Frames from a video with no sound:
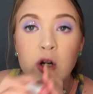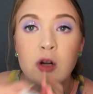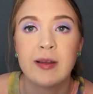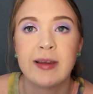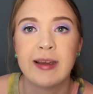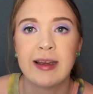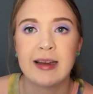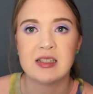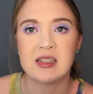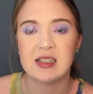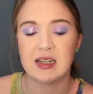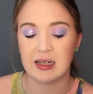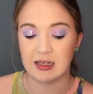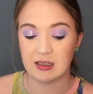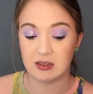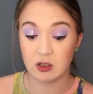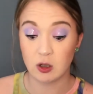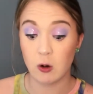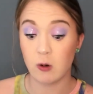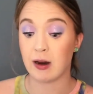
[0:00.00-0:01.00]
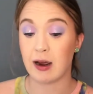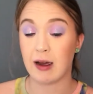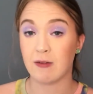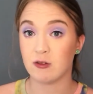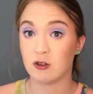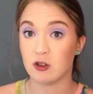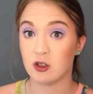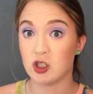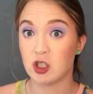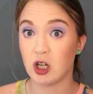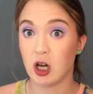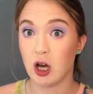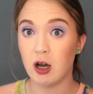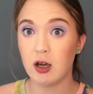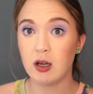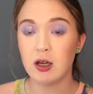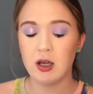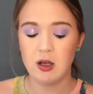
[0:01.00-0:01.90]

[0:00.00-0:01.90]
Like I said, it's called Aftershock.